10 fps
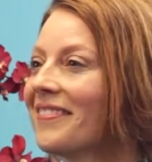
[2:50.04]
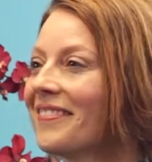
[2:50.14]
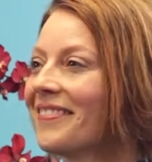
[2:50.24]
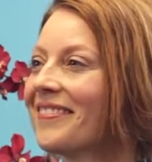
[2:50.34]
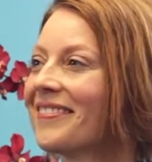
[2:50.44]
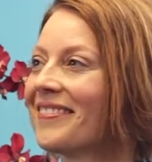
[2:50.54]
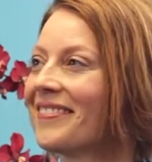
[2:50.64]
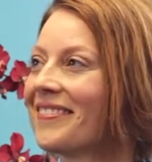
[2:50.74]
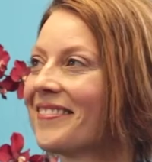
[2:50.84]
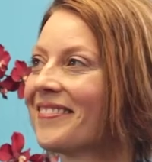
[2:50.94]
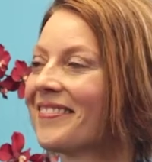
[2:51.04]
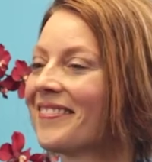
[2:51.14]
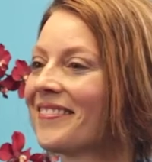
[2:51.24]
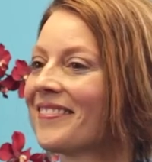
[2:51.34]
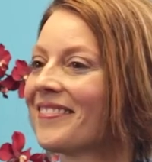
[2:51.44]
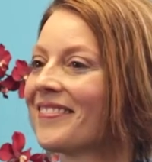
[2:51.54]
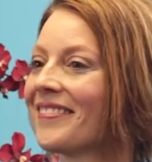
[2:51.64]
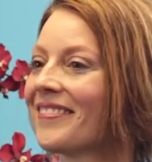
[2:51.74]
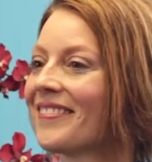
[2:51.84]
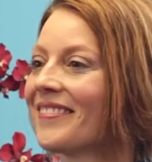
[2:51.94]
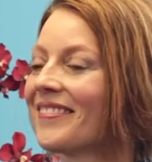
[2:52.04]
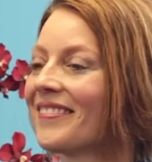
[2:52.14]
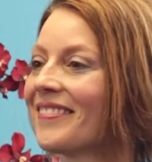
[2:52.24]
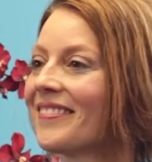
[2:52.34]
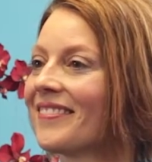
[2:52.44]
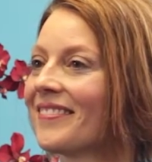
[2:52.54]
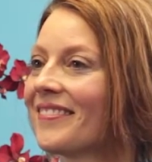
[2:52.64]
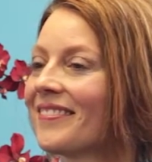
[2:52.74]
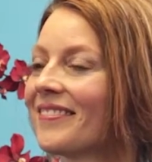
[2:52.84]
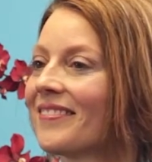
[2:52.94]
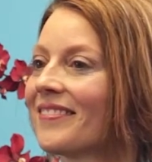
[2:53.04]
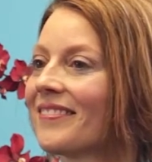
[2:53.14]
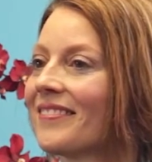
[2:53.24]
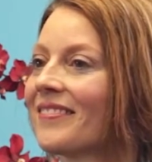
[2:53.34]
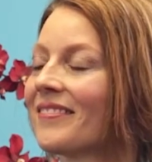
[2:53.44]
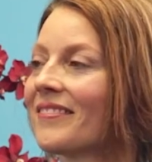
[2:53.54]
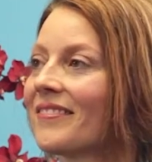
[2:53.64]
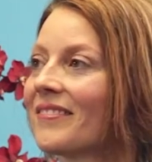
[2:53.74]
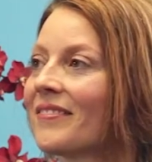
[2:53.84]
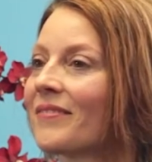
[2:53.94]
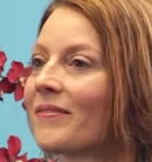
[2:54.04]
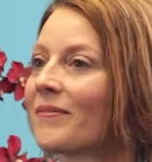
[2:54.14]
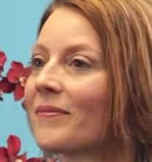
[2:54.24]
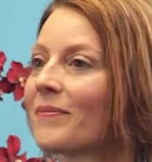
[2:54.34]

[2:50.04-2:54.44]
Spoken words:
This person isn't speaking.